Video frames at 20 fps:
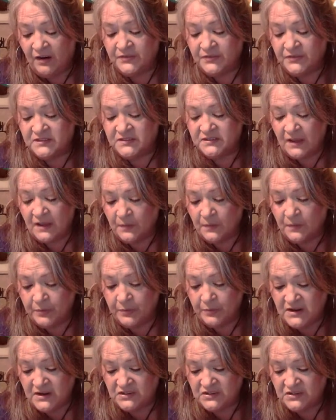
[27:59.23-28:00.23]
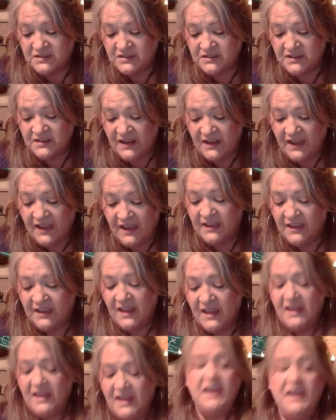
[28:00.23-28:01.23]
of celebration today.
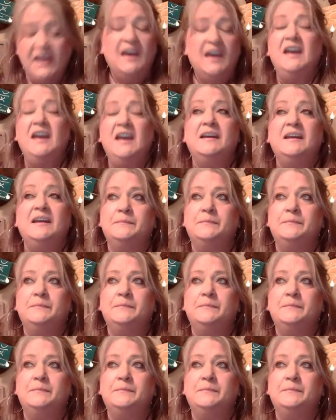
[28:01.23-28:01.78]
And